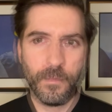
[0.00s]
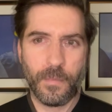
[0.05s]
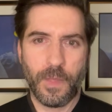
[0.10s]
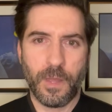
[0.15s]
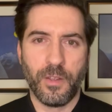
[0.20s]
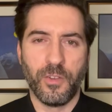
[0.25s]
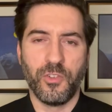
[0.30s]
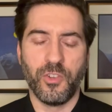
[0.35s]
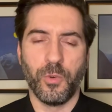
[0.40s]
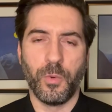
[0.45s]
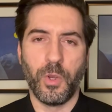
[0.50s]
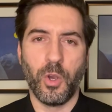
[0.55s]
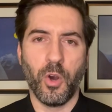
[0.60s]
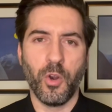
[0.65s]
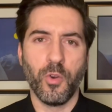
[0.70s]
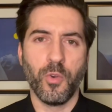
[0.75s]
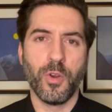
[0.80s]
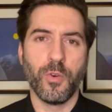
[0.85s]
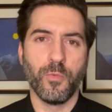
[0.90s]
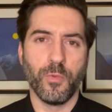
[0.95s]
So we
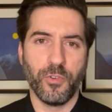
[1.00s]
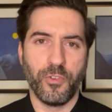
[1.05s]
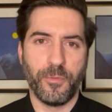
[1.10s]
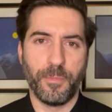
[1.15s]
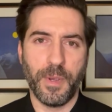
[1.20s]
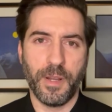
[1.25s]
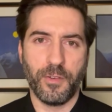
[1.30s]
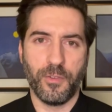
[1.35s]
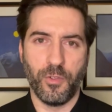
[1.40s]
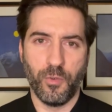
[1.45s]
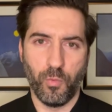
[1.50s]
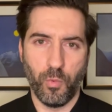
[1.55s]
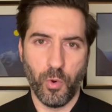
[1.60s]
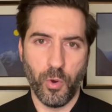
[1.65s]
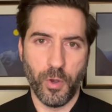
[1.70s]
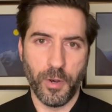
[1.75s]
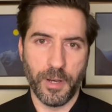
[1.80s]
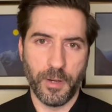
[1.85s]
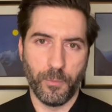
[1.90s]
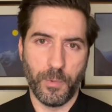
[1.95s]
honor and respect the
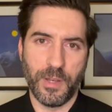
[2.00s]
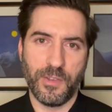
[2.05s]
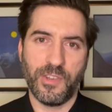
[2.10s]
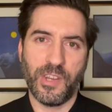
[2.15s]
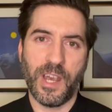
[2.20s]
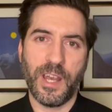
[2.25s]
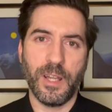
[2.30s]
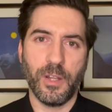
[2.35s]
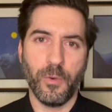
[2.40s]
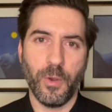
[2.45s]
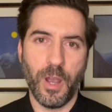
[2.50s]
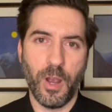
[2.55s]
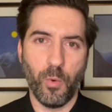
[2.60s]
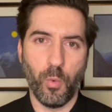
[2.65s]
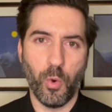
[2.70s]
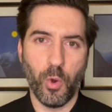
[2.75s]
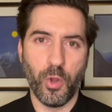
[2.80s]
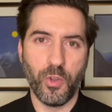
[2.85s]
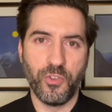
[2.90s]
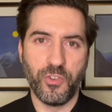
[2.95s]
word, and we tailor our
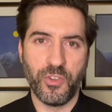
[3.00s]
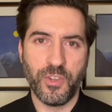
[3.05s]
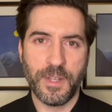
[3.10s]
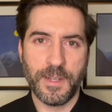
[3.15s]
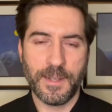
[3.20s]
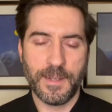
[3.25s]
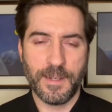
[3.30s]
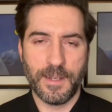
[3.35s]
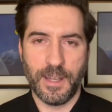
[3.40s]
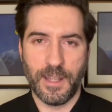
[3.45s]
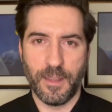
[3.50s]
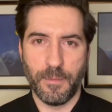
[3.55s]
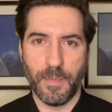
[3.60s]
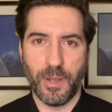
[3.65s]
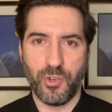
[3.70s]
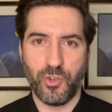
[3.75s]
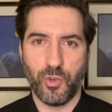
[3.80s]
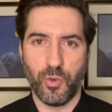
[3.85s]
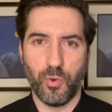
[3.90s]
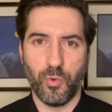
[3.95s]
words in the
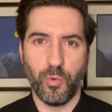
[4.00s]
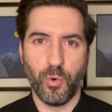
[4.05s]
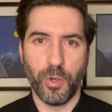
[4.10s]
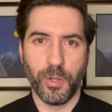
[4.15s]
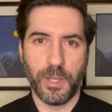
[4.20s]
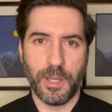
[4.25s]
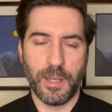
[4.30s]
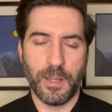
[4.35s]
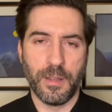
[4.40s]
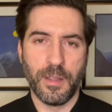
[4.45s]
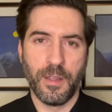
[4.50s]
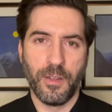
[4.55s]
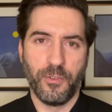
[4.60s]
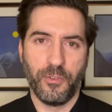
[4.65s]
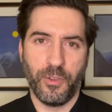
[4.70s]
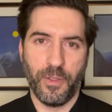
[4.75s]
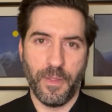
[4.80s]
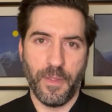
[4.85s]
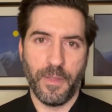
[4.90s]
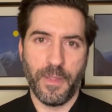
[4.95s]
magical working
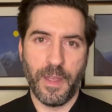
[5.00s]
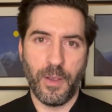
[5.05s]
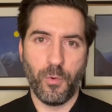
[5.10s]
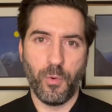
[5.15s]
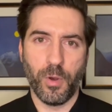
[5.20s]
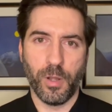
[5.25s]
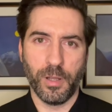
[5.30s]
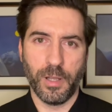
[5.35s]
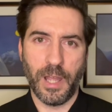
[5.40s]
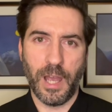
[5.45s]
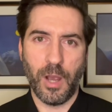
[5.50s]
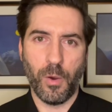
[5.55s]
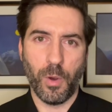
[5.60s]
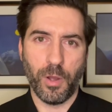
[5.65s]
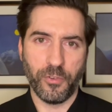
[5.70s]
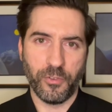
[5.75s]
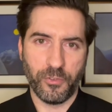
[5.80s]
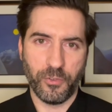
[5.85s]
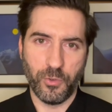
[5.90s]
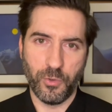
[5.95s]
so that they will allow
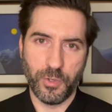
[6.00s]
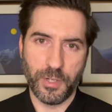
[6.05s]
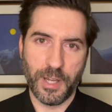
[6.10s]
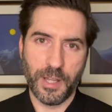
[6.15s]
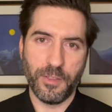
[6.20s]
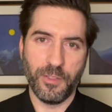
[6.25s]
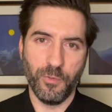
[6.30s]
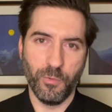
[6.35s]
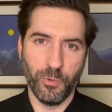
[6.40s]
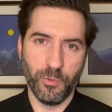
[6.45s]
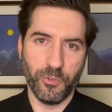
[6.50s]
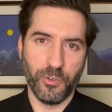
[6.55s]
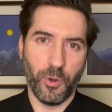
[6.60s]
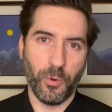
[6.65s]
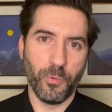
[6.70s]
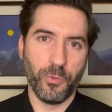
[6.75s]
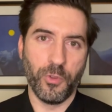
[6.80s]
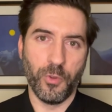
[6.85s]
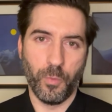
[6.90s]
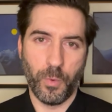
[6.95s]
us to get the
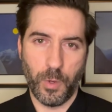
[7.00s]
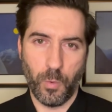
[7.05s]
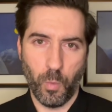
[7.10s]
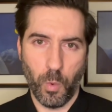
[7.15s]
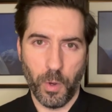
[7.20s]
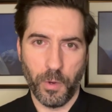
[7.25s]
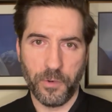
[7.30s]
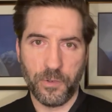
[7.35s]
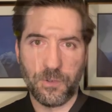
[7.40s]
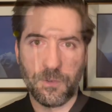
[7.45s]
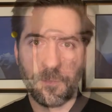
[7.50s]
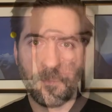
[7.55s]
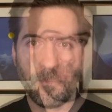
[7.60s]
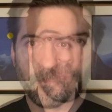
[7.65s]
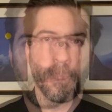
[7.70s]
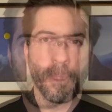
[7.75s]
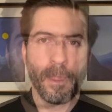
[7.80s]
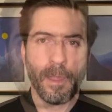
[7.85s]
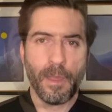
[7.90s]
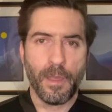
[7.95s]
result that we want.
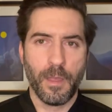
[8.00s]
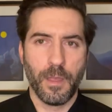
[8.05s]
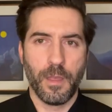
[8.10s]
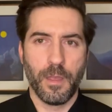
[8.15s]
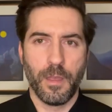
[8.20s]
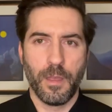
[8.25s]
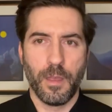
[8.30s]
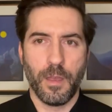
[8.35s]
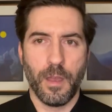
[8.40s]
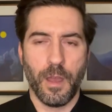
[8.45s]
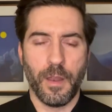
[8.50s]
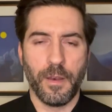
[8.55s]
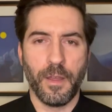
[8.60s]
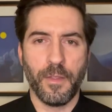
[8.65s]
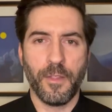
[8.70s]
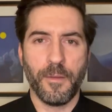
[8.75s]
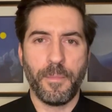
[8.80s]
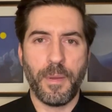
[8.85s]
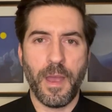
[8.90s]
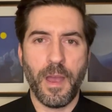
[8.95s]

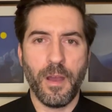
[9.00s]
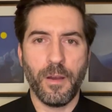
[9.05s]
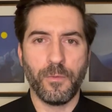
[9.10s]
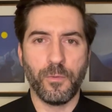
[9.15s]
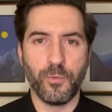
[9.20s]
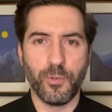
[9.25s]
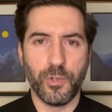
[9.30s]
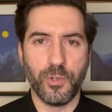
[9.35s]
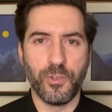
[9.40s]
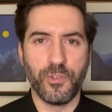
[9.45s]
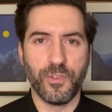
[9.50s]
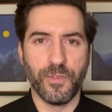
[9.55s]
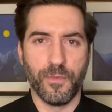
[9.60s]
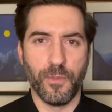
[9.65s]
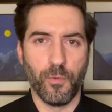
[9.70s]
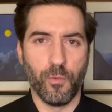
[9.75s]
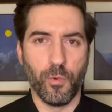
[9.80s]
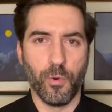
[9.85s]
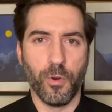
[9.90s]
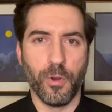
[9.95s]
Another powerful use of
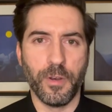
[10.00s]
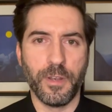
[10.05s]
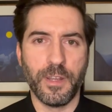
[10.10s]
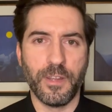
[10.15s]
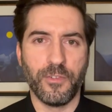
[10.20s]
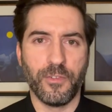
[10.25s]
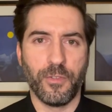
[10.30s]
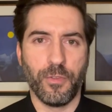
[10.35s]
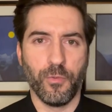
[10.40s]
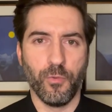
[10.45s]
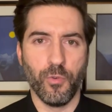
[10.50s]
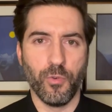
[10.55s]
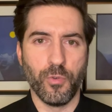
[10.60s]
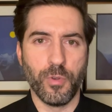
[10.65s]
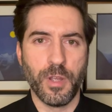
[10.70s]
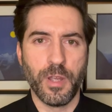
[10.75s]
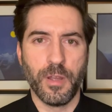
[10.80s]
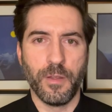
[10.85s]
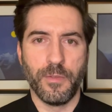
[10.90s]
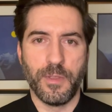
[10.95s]
the word is
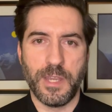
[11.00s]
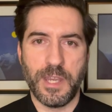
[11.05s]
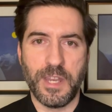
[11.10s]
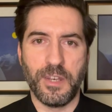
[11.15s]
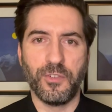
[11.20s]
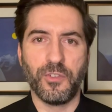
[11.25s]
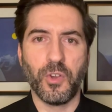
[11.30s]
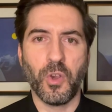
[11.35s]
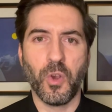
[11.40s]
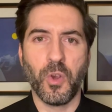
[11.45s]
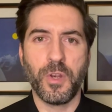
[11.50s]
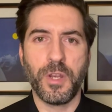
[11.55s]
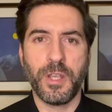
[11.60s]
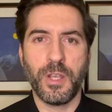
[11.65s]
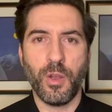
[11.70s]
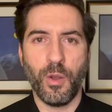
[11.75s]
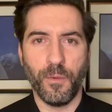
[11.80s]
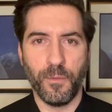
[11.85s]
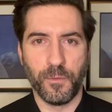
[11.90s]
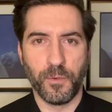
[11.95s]
through the
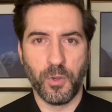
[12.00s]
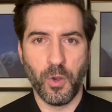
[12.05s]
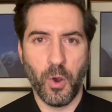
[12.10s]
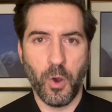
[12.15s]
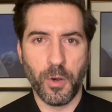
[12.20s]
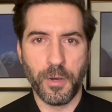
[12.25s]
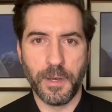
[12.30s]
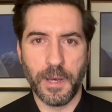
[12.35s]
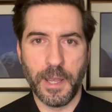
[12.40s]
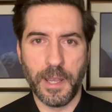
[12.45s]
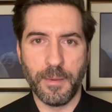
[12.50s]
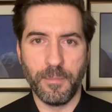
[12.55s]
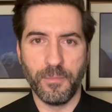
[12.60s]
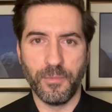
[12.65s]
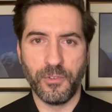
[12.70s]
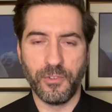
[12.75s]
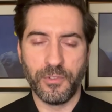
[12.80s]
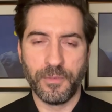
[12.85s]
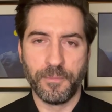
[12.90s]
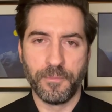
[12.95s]
intoning of God
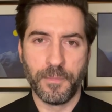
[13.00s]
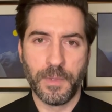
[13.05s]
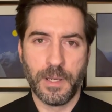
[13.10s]
names.